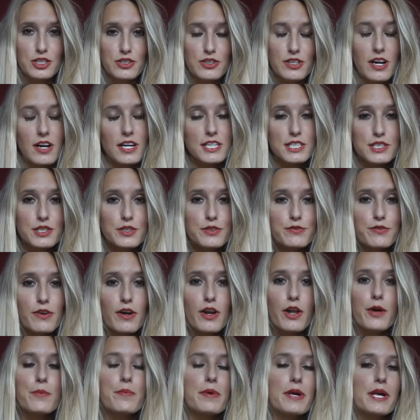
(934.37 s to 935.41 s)
I should
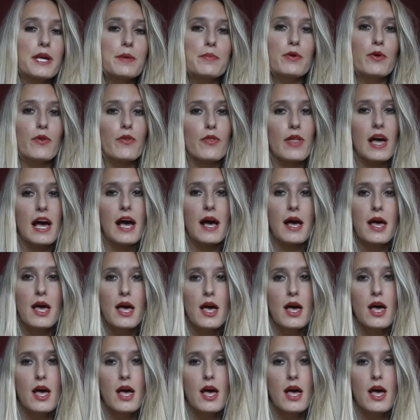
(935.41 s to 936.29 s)
follow, people that